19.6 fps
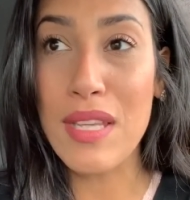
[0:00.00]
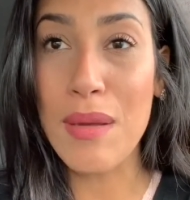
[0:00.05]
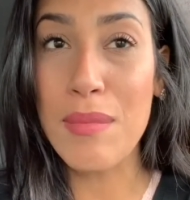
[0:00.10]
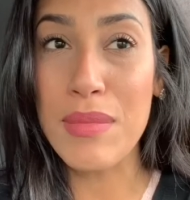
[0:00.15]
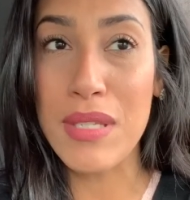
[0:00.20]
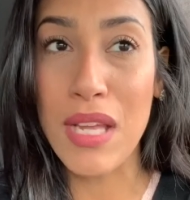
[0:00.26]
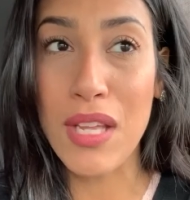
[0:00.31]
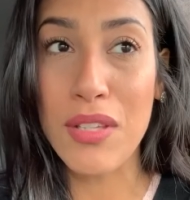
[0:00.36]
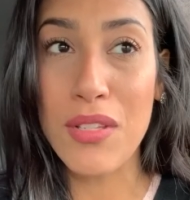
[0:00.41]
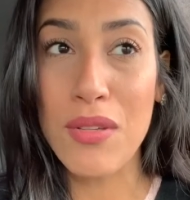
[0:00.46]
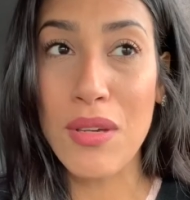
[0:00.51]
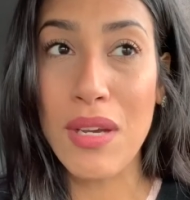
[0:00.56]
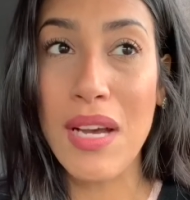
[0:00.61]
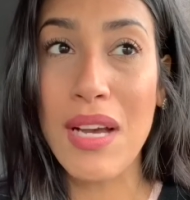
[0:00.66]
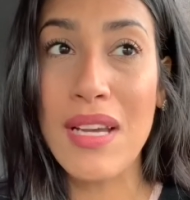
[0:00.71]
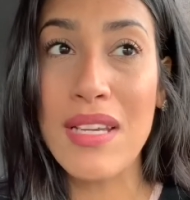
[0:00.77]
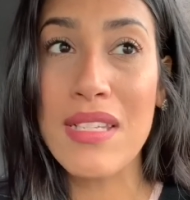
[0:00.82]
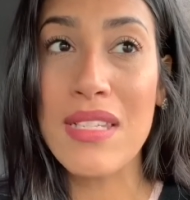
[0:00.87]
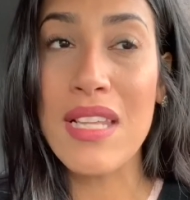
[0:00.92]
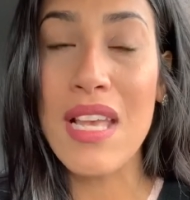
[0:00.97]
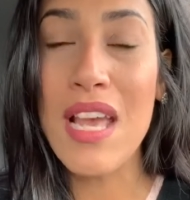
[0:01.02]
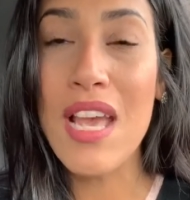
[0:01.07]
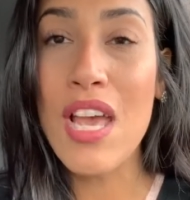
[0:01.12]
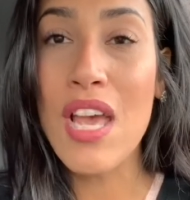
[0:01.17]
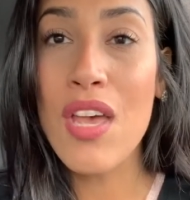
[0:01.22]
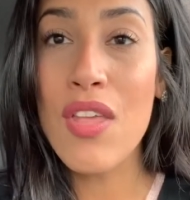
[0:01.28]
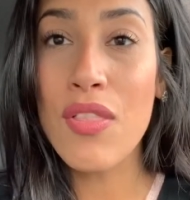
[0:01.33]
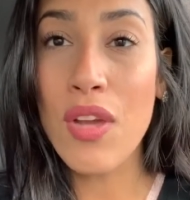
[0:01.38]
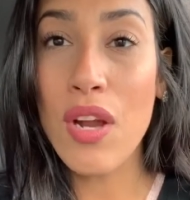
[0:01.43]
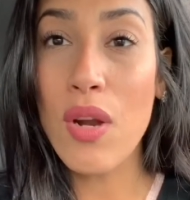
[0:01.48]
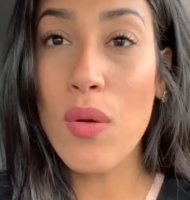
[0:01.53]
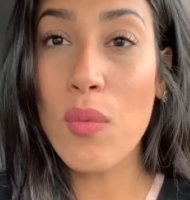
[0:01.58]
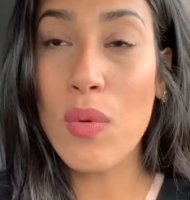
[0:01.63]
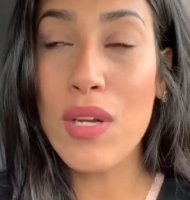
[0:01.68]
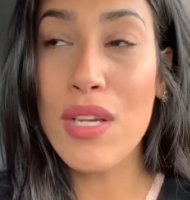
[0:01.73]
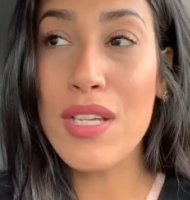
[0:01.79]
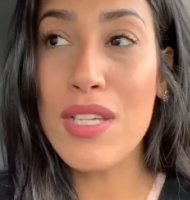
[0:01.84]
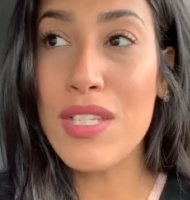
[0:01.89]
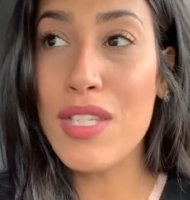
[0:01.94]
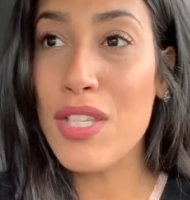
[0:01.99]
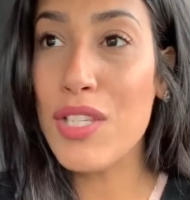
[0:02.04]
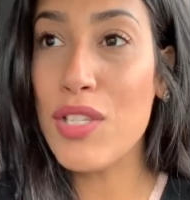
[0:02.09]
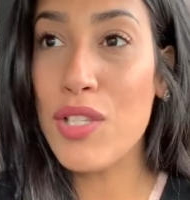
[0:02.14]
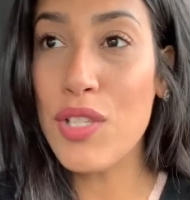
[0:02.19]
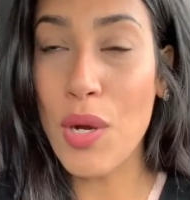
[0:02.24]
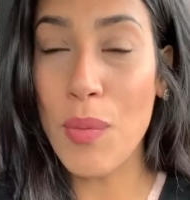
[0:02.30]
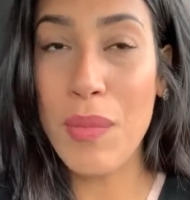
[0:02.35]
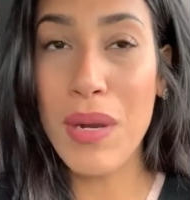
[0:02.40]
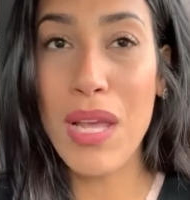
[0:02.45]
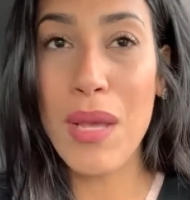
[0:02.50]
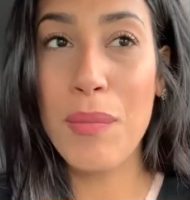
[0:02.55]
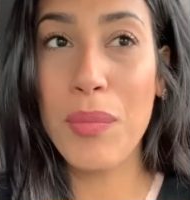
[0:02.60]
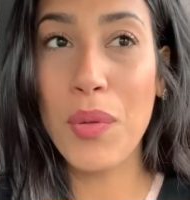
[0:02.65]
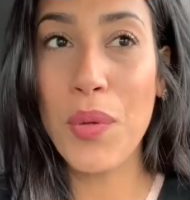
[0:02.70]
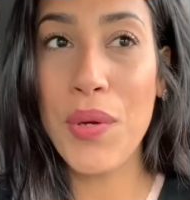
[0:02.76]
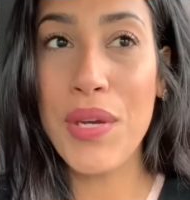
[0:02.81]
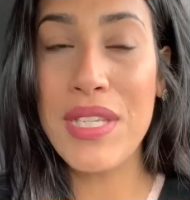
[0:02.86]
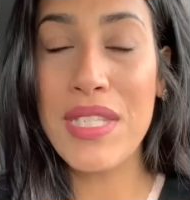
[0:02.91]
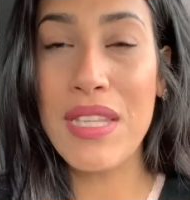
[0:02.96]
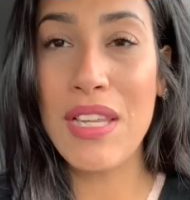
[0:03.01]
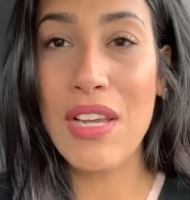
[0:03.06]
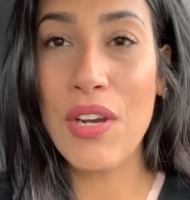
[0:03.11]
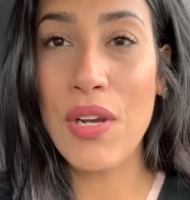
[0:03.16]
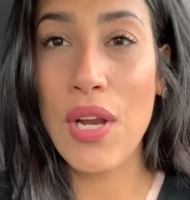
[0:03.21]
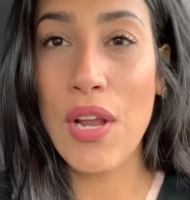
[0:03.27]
I'm telling you guys, there was so many employees in there,